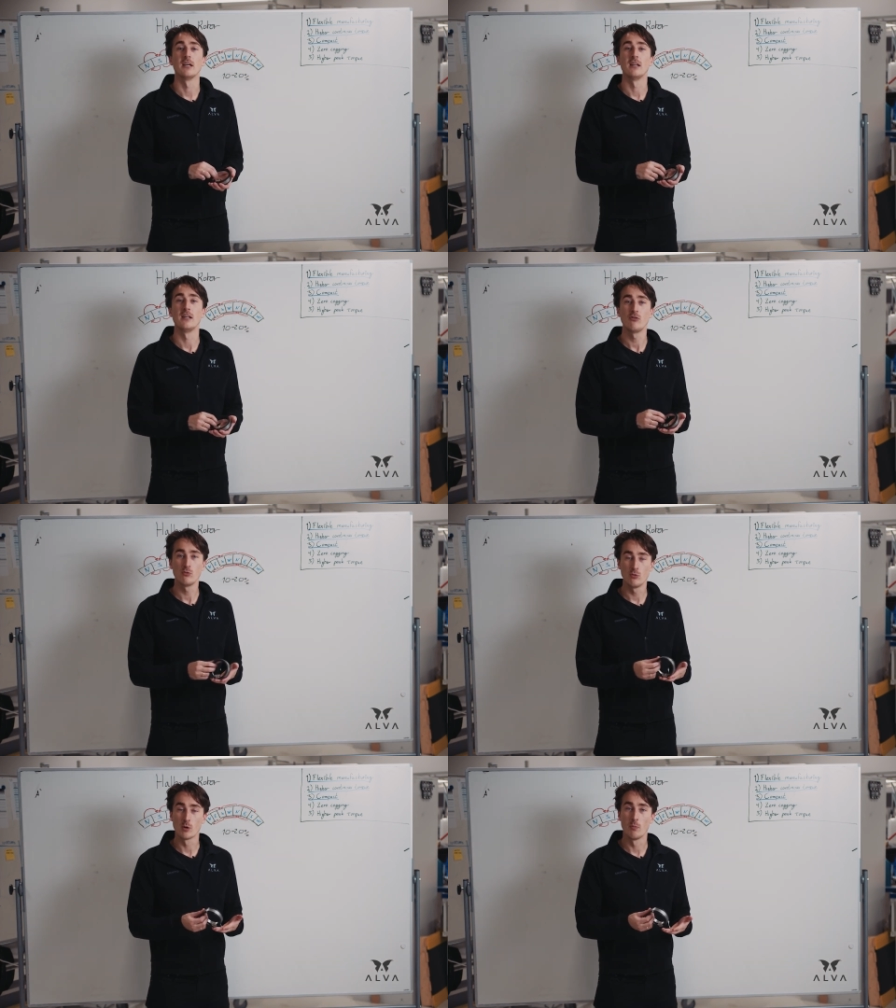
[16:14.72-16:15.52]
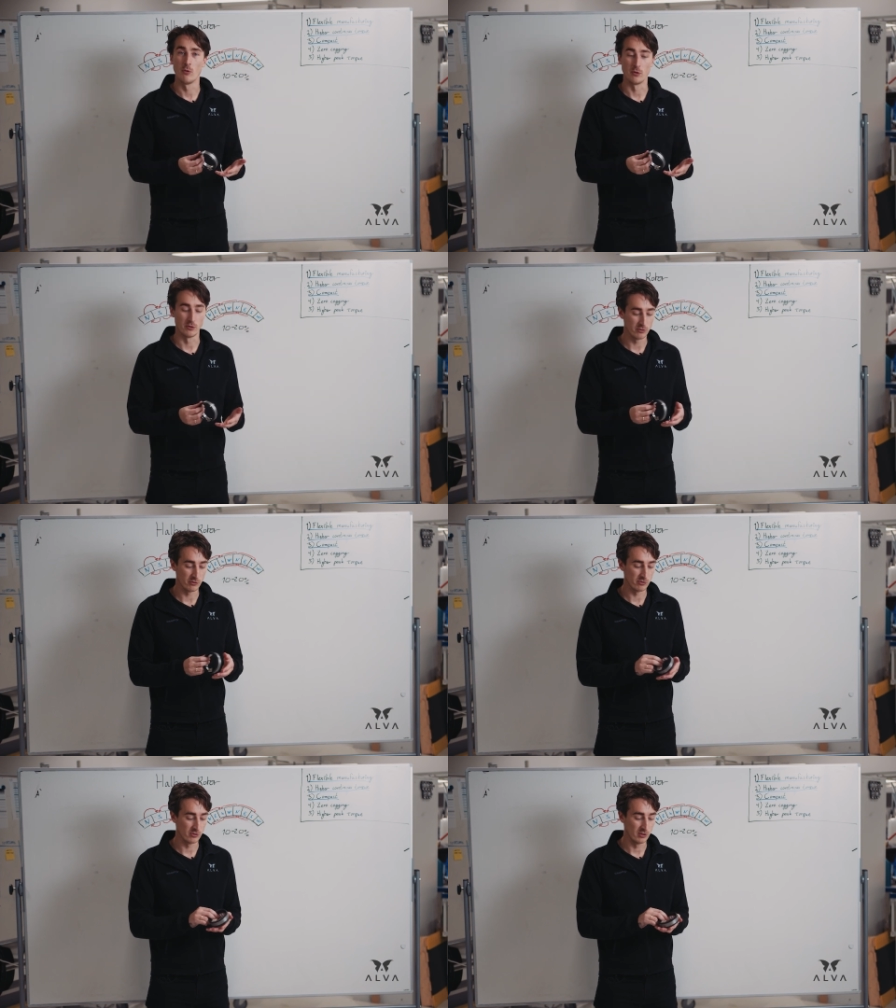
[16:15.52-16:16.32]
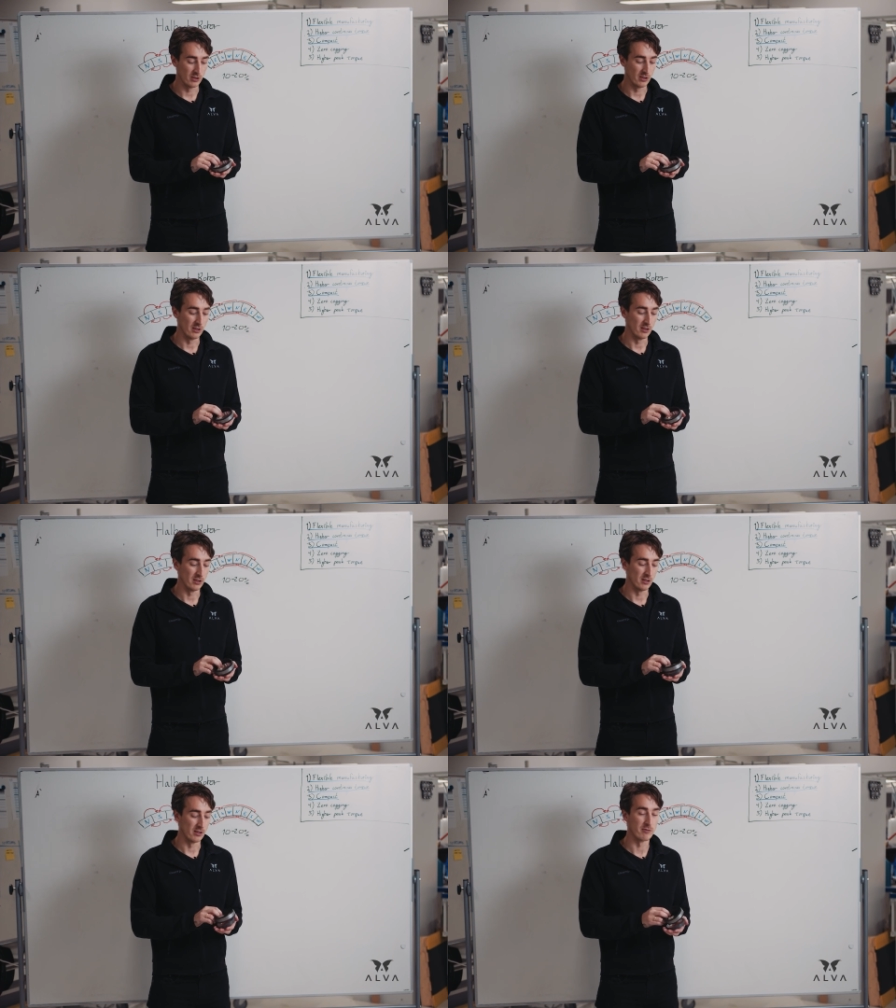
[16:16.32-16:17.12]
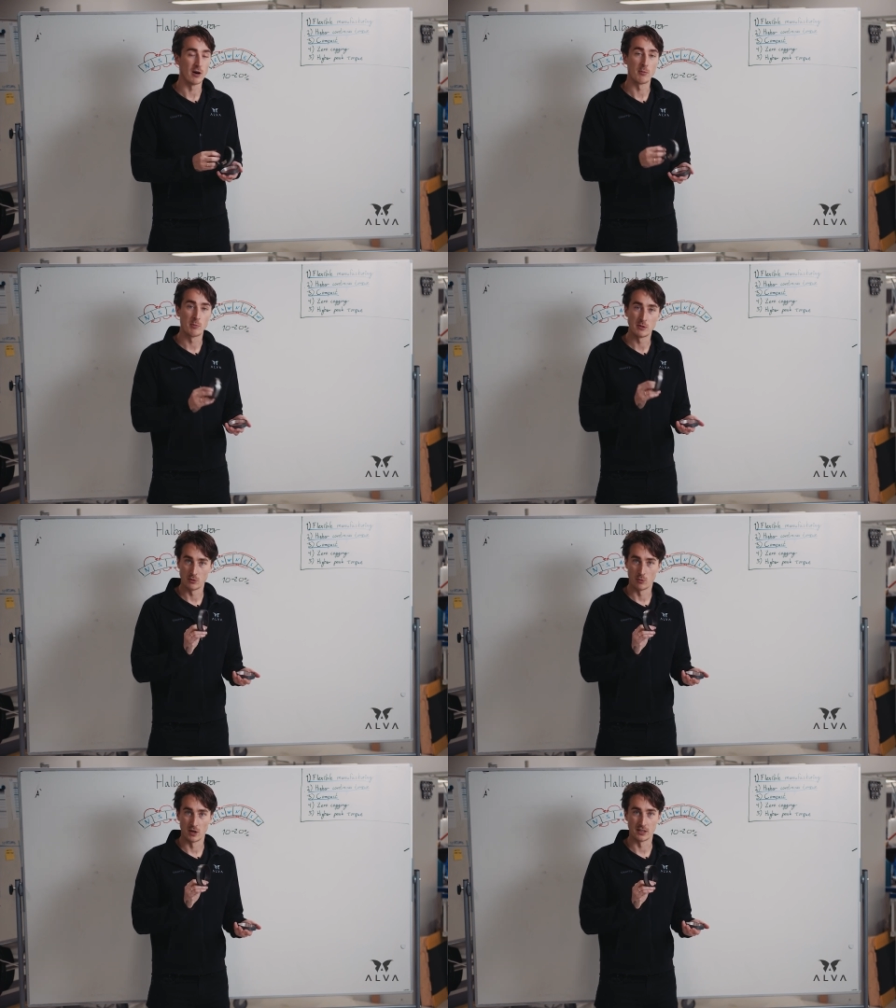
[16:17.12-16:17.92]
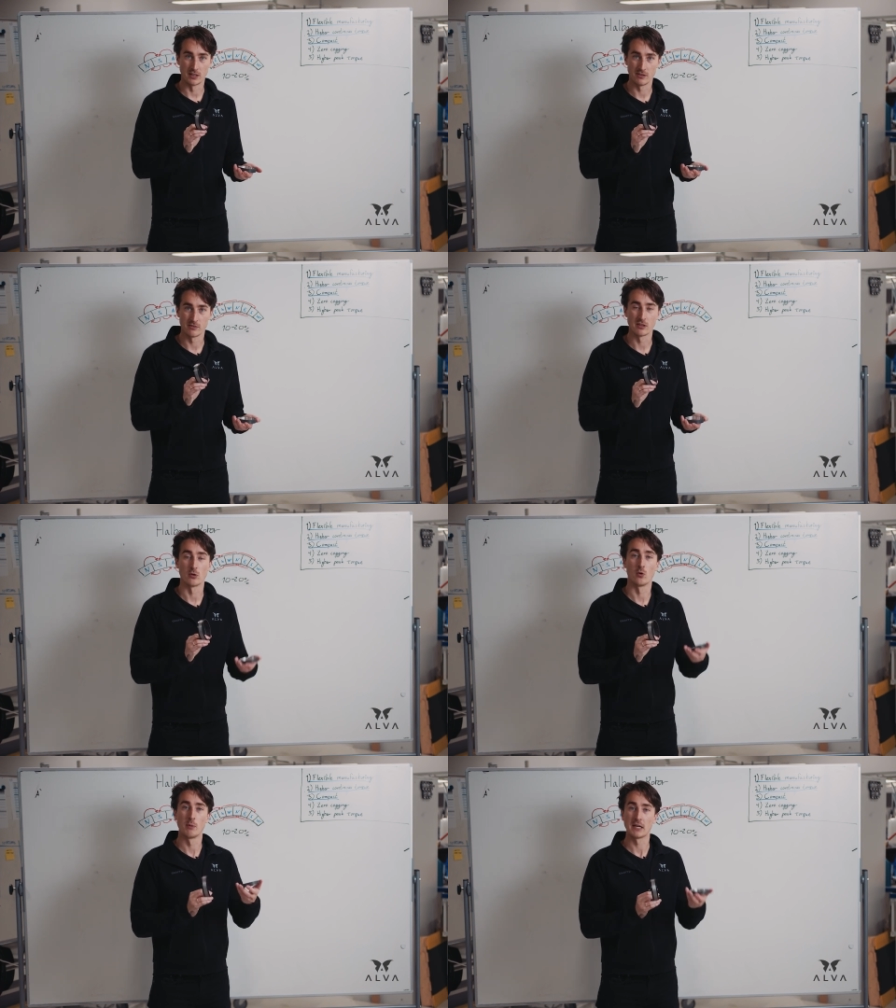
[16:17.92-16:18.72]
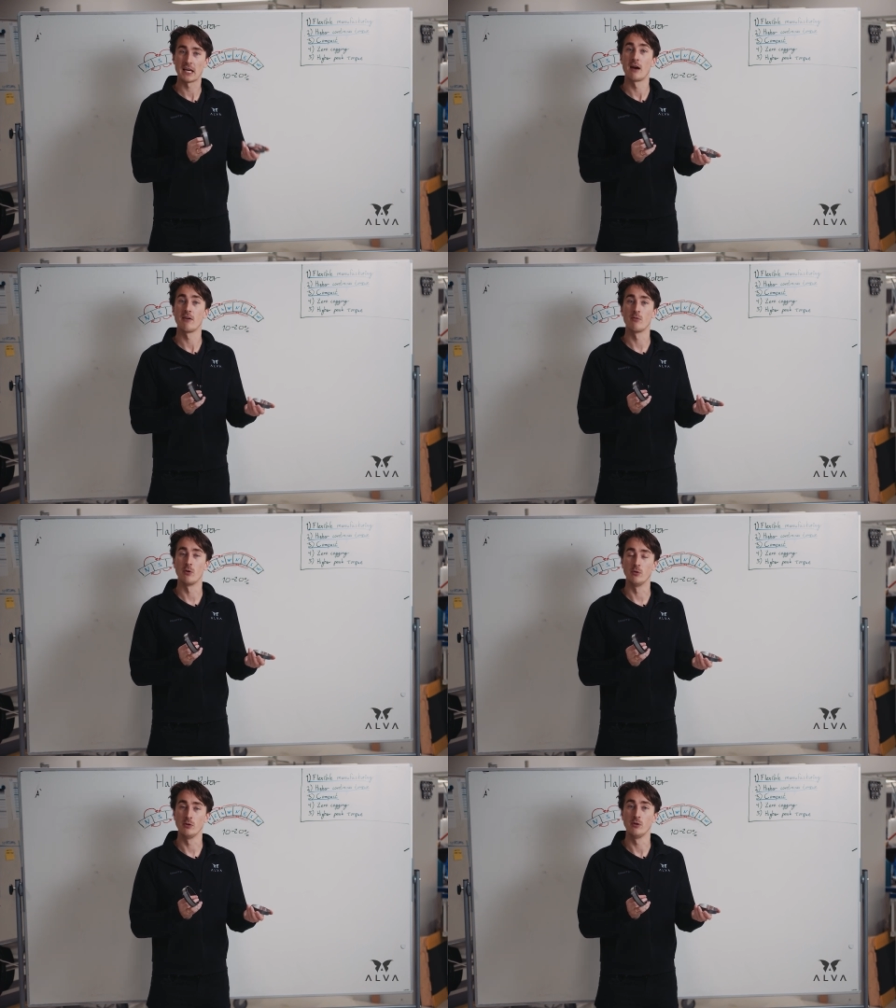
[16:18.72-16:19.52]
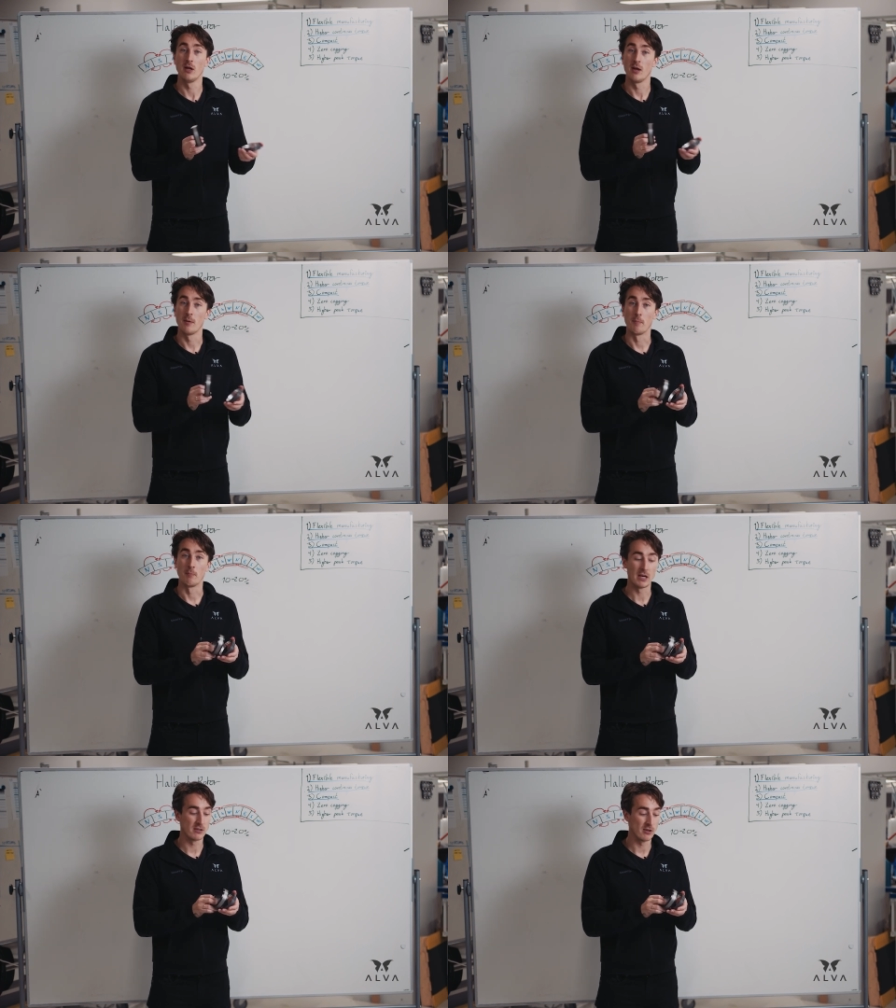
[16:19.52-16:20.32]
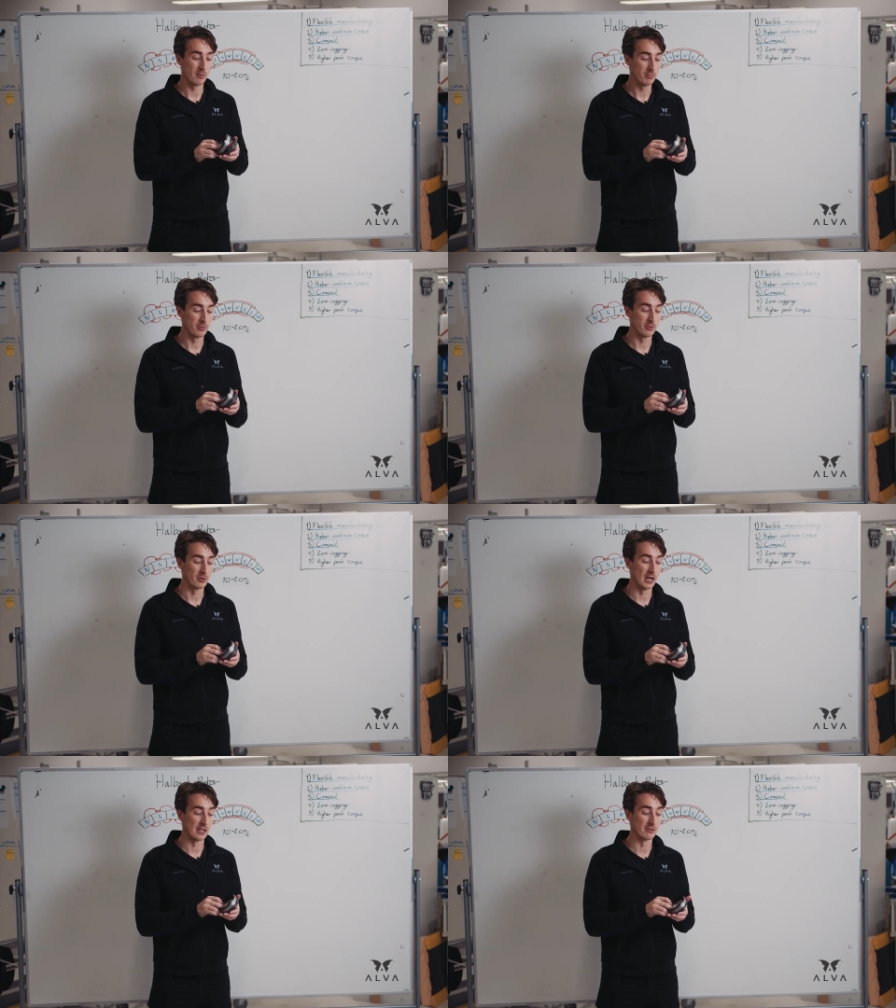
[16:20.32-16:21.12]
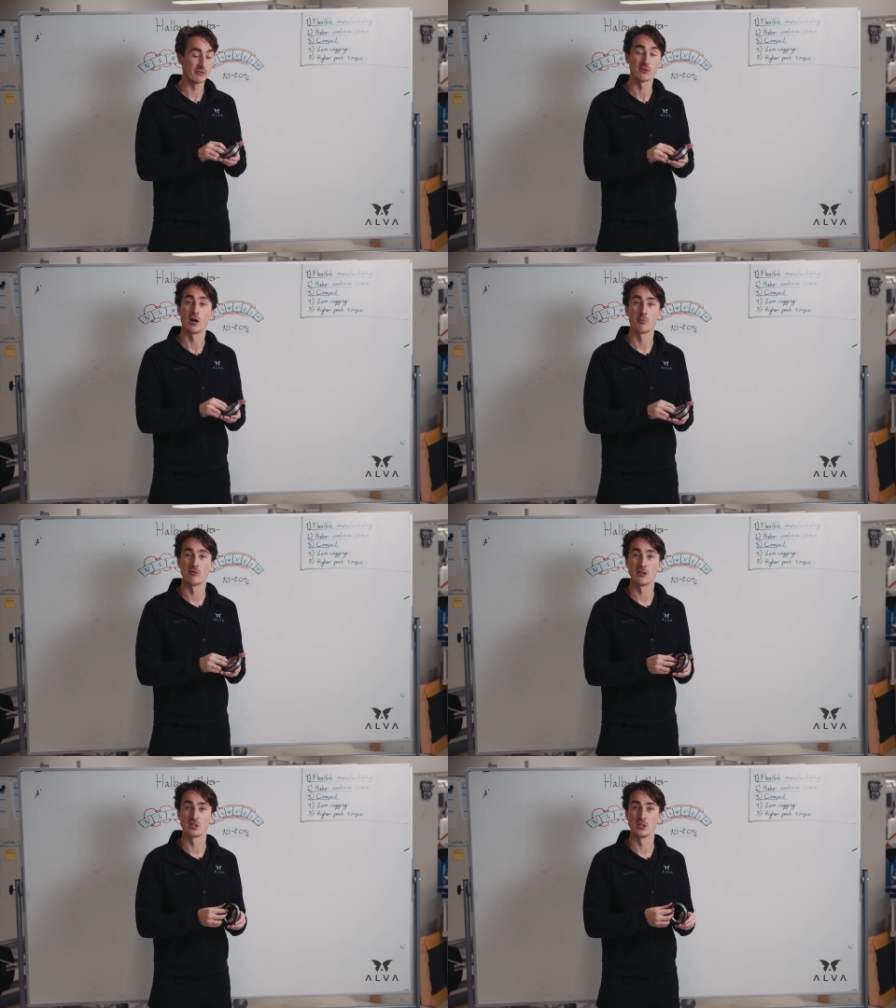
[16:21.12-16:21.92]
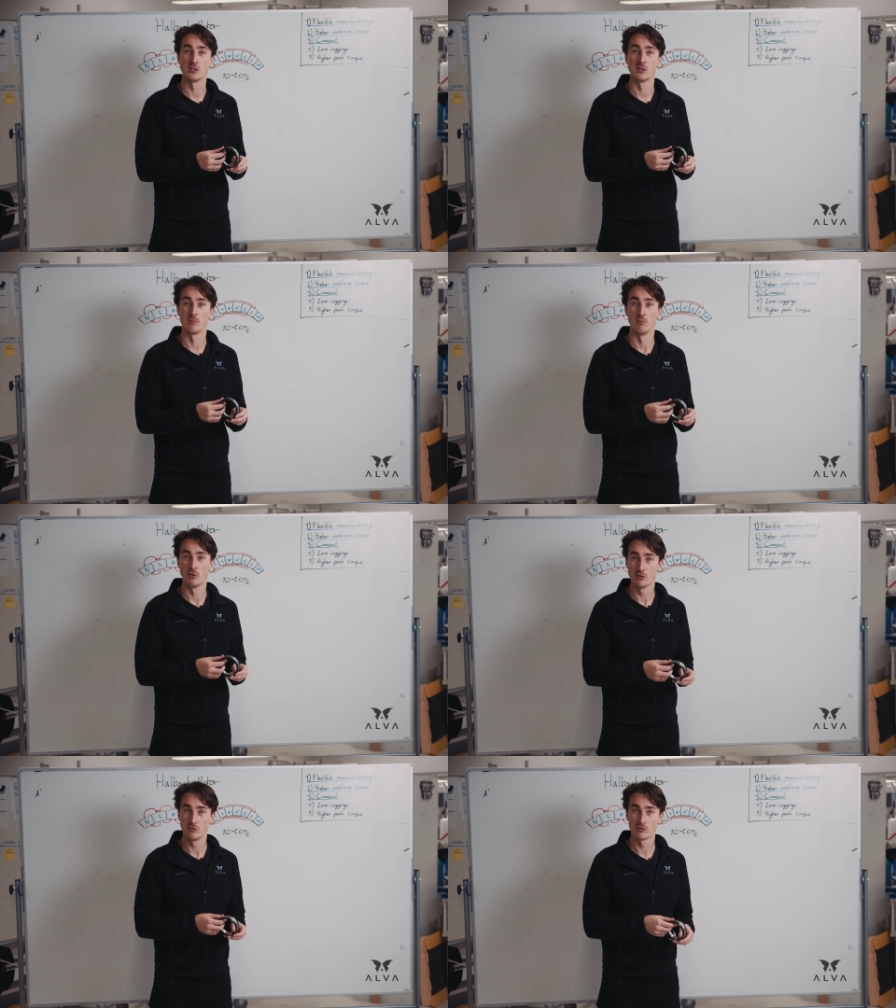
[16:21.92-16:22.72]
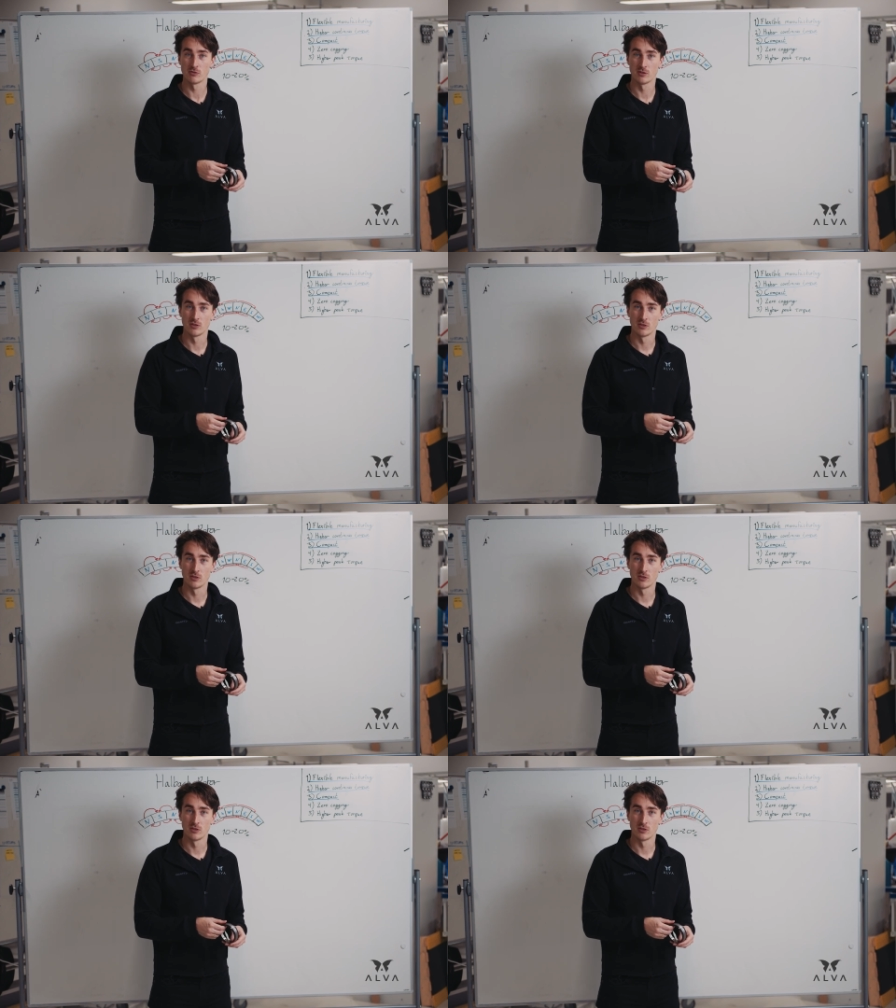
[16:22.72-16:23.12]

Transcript: these two components, the fiber printed windings and the Halbach array rotor, make up Alva's high precision motors.